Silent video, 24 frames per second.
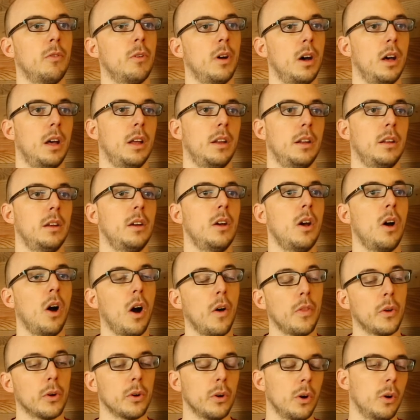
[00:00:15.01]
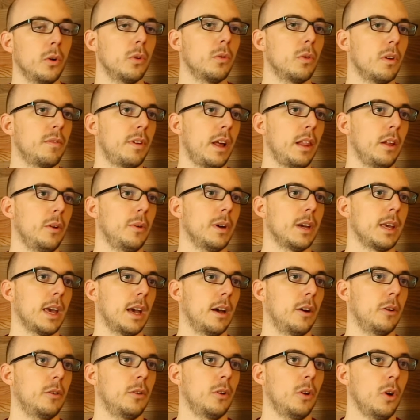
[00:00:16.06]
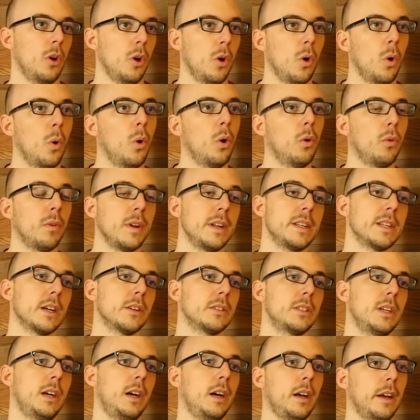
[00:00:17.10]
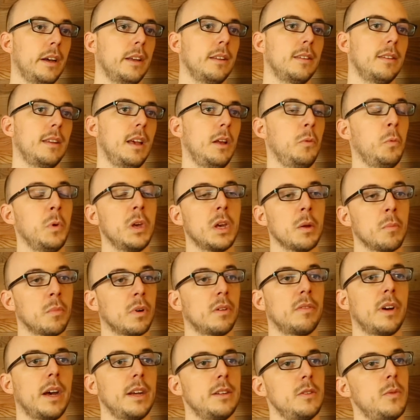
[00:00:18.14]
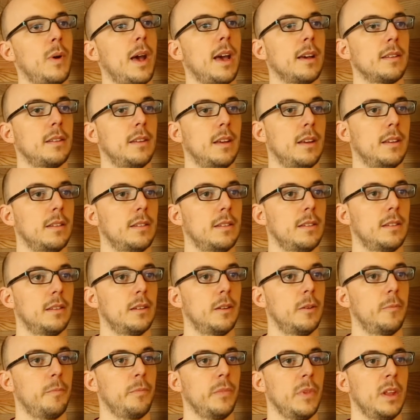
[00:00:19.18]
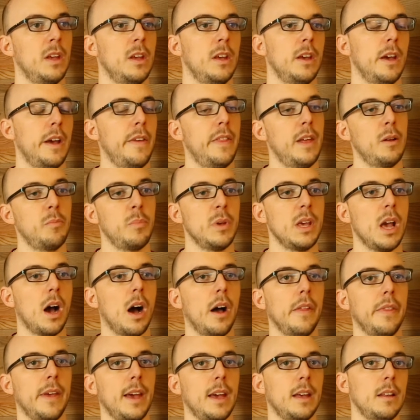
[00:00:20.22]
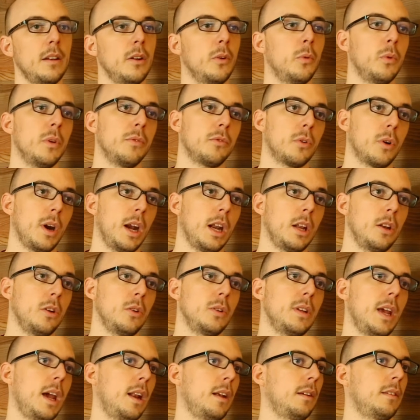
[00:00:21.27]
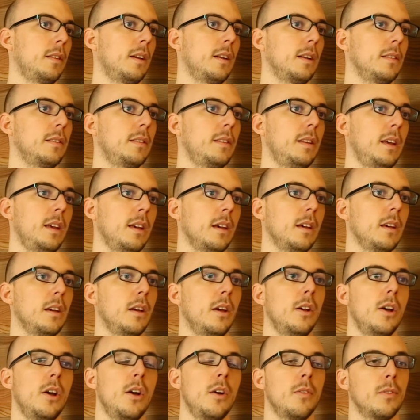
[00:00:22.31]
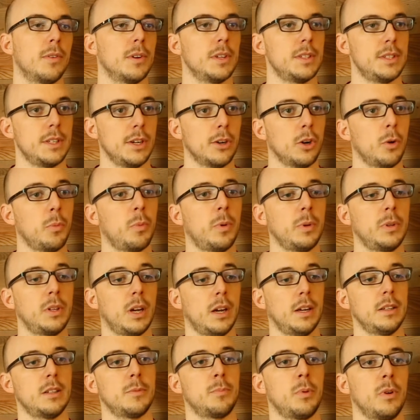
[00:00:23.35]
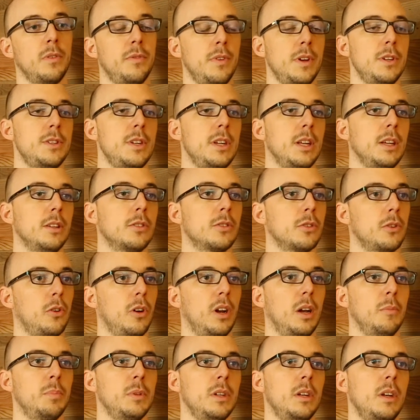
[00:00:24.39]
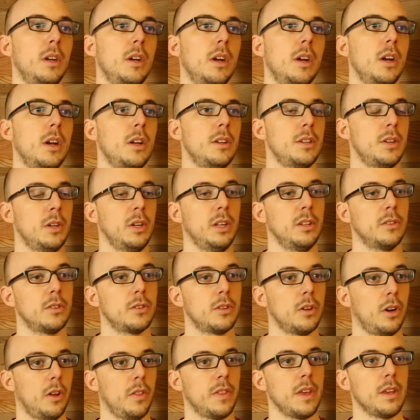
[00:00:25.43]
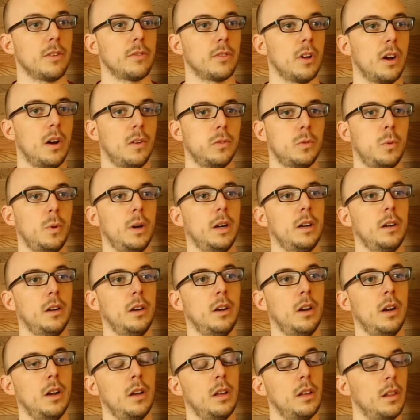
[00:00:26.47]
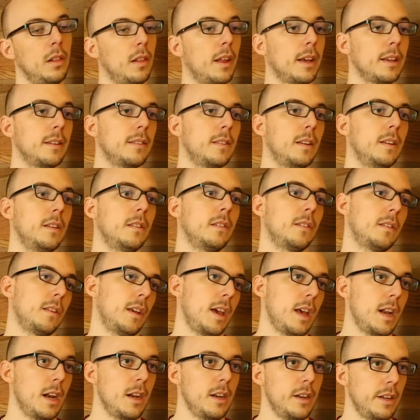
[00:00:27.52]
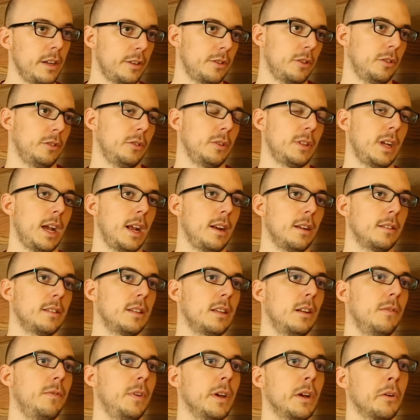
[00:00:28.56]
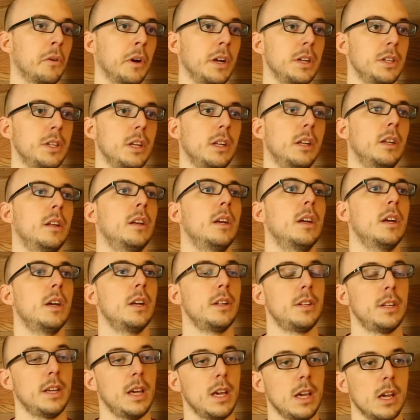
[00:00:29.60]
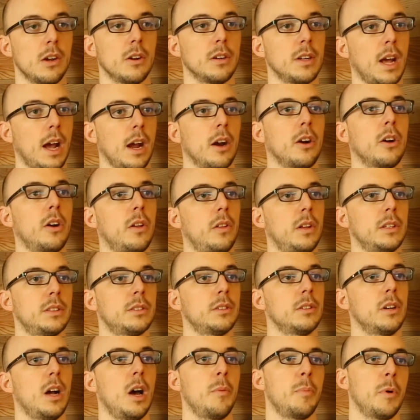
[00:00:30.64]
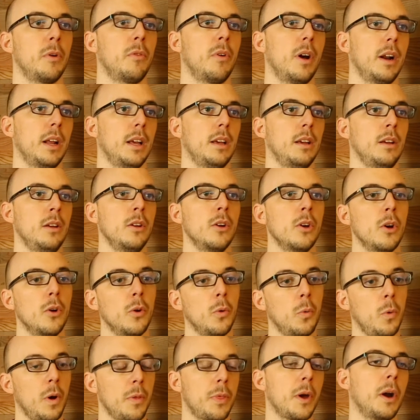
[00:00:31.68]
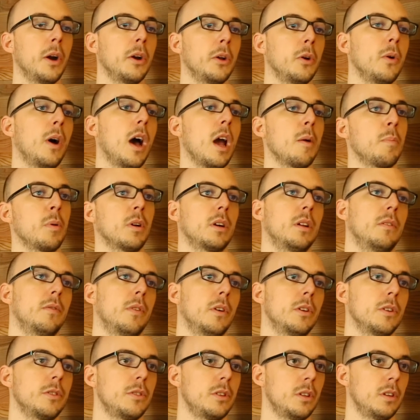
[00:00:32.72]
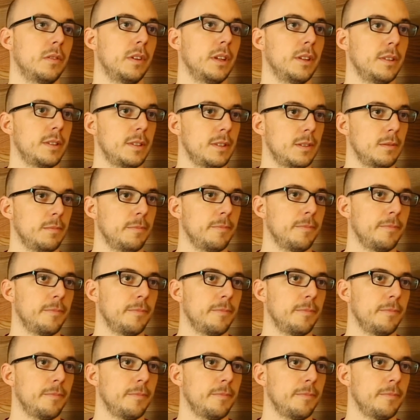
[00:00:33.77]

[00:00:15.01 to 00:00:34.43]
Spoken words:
run on their own Ravello account, or reach out to us and we can provide you access. And then beyond that, we've created Nutanix on a stick for a zero-touch provisioning script to install the software, license, and initial Nutanix configuration to get your entire cluster up and running with our new hyperconverged service.